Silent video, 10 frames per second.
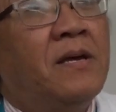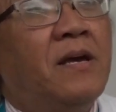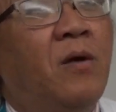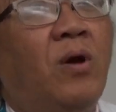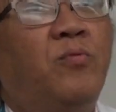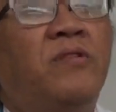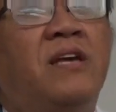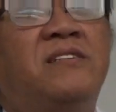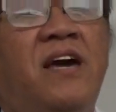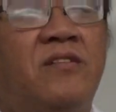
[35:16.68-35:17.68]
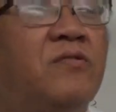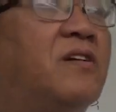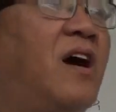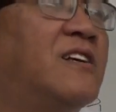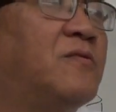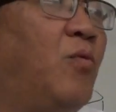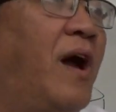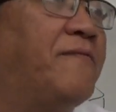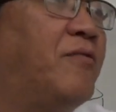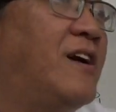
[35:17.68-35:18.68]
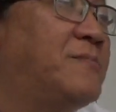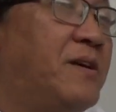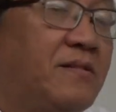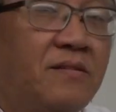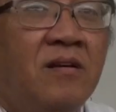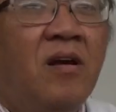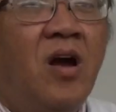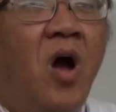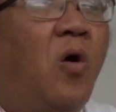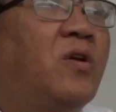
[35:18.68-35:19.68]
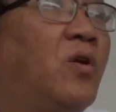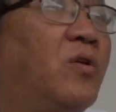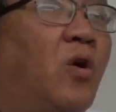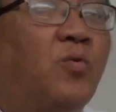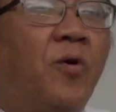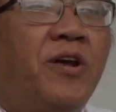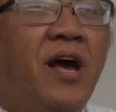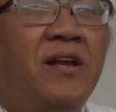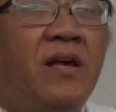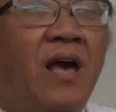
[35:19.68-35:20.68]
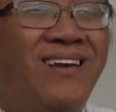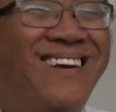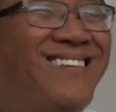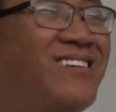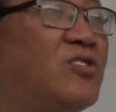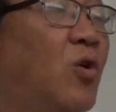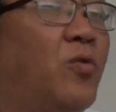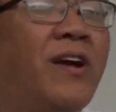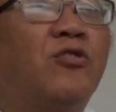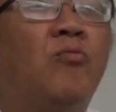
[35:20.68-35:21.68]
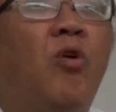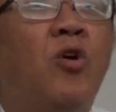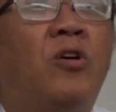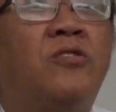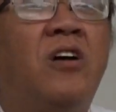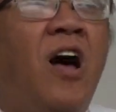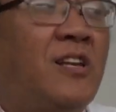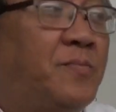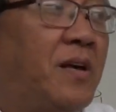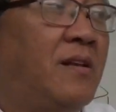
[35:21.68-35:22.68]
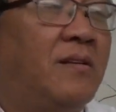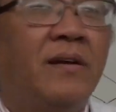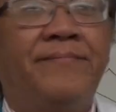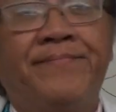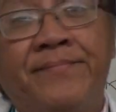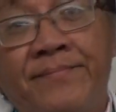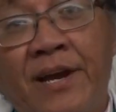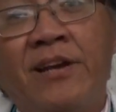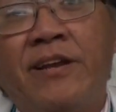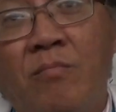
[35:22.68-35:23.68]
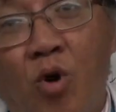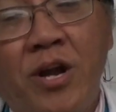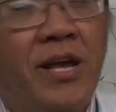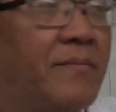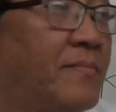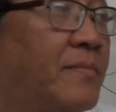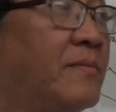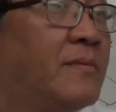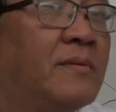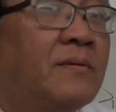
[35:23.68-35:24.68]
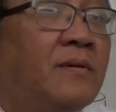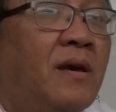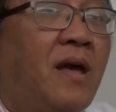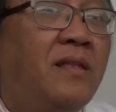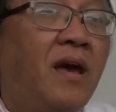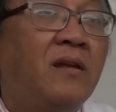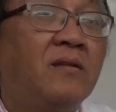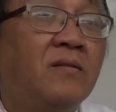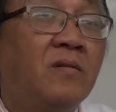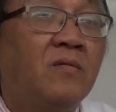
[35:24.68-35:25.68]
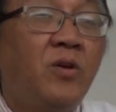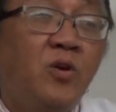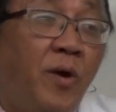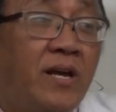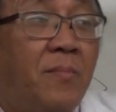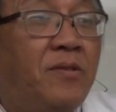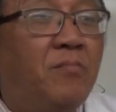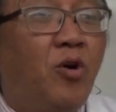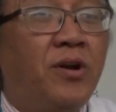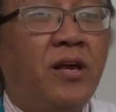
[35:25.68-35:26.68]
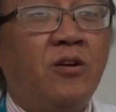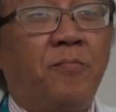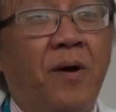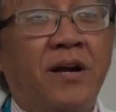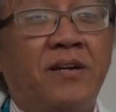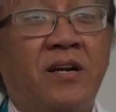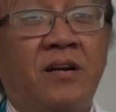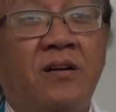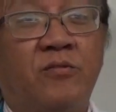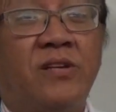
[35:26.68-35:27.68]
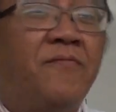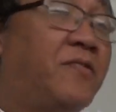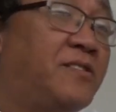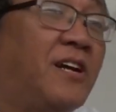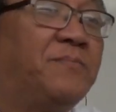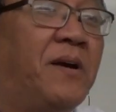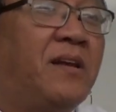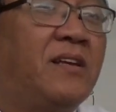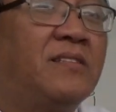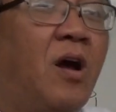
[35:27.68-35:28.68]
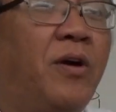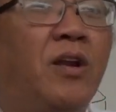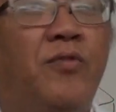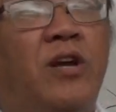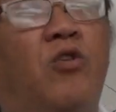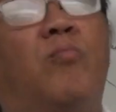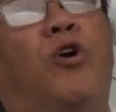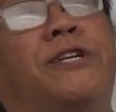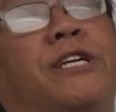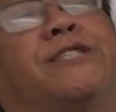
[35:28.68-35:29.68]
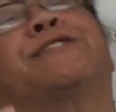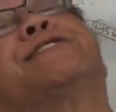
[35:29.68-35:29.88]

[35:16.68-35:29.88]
And what would they say to their wife or husbands? Oh, don't worry, honey, I can just go there tomorrow to the hospital early in the morning. And then when you wake up in the morning, your partner who suffered chest pain is now in rigor mortis,